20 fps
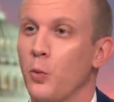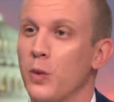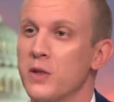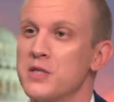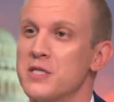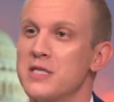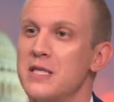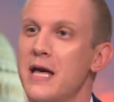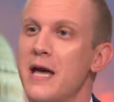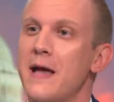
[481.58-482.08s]

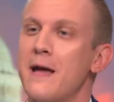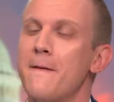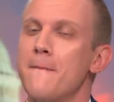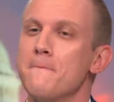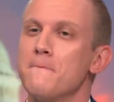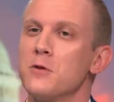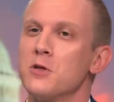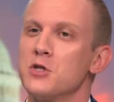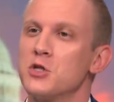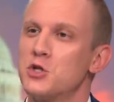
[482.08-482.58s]
once they
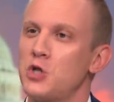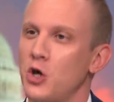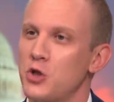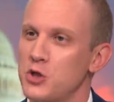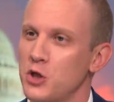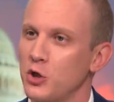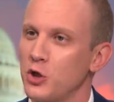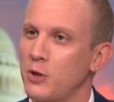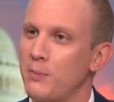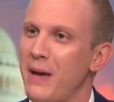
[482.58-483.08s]
start
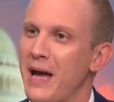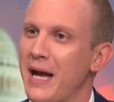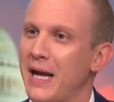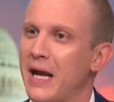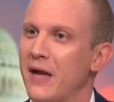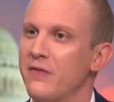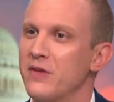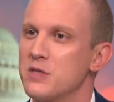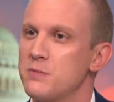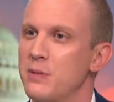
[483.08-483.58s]
to look back
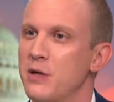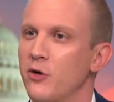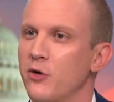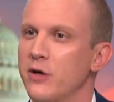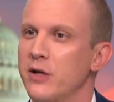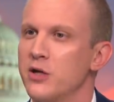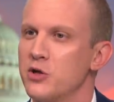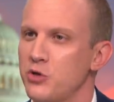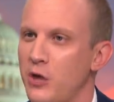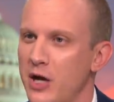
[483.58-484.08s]
on this
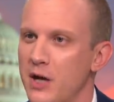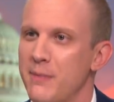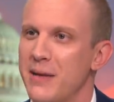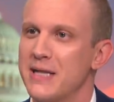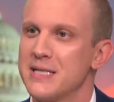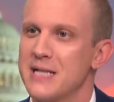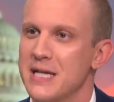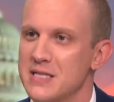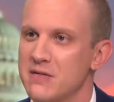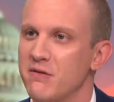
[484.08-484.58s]
period and try to make
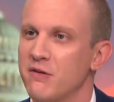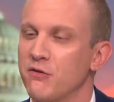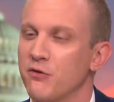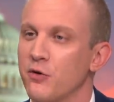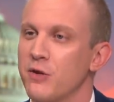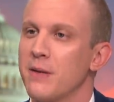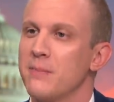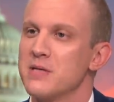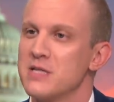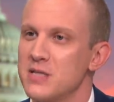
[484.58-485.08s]
sense of it for
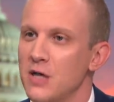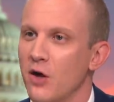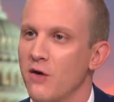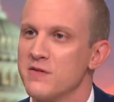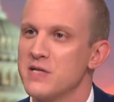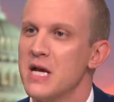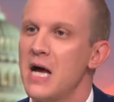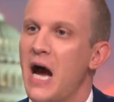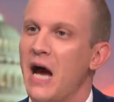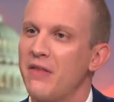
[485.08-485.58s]

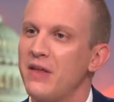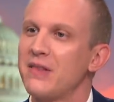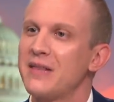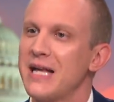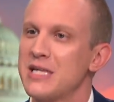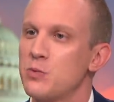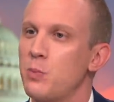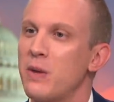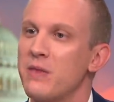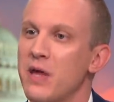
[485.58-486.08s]
themselves, I think
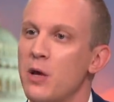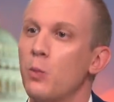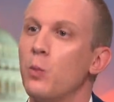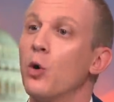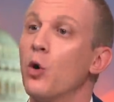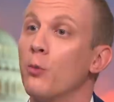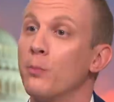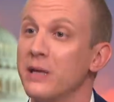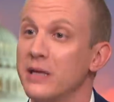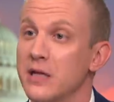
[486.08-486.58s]
that's when they
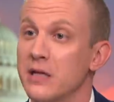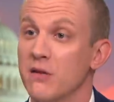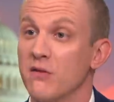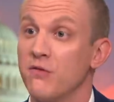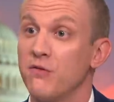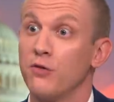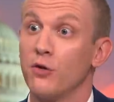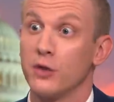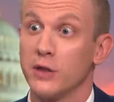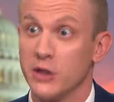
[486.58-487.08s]
will begin to
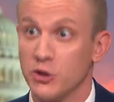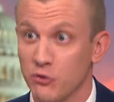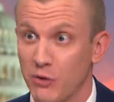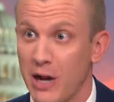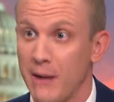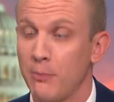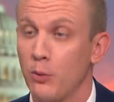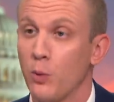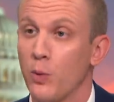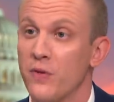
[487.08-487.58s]
fully
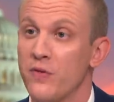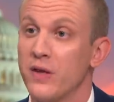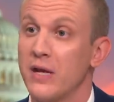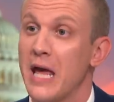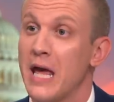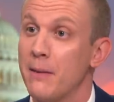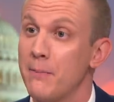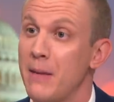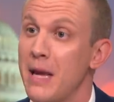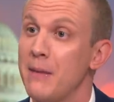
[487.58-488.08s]
grapple with it
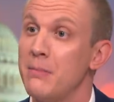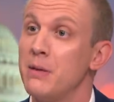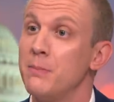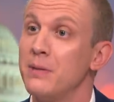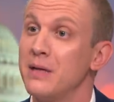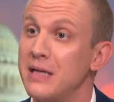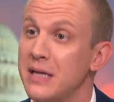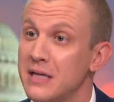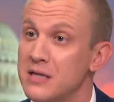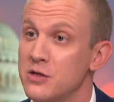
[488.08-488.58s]
and maybe
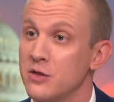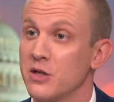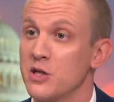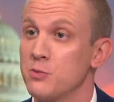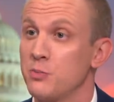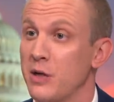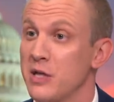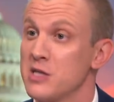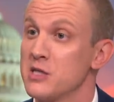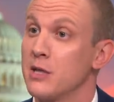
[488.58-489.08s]
begin to
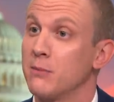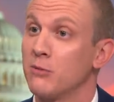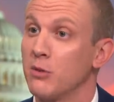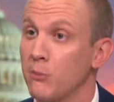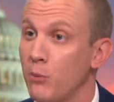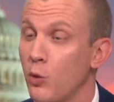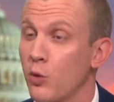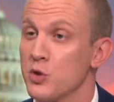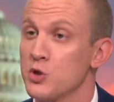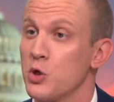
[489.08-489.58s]
express some
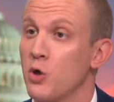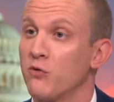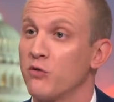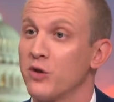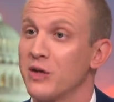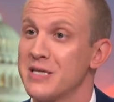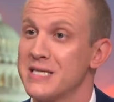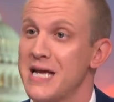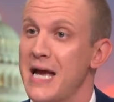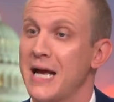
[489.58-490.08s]
remorse over
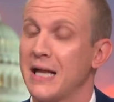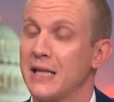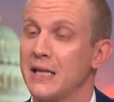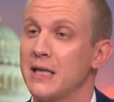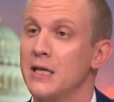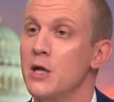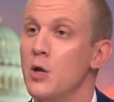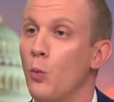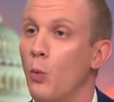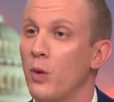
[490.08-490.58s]

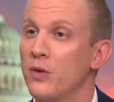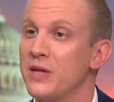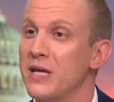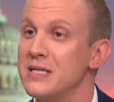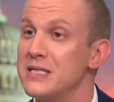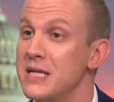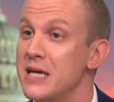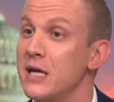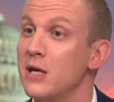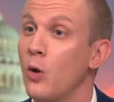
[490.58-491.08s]
exactly what they
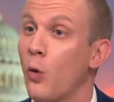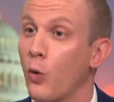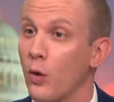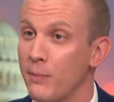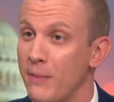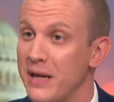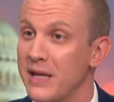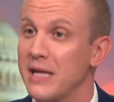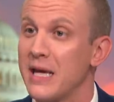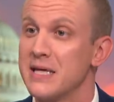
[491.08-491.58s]
did or
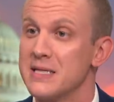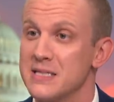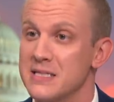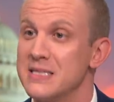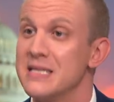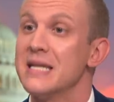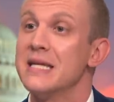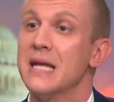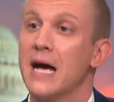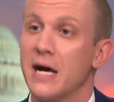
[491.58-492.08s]
in many cases
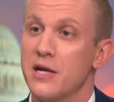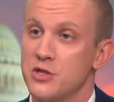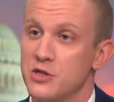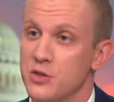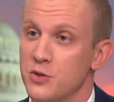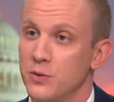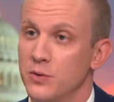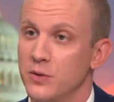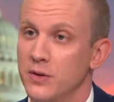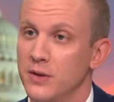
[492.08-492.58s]
did not
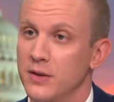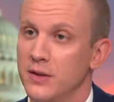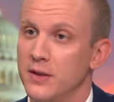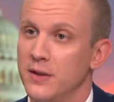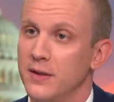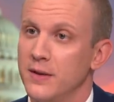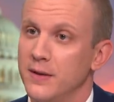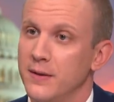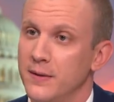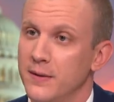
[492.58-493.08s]
do.
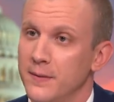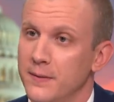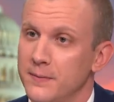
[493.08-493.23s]
Final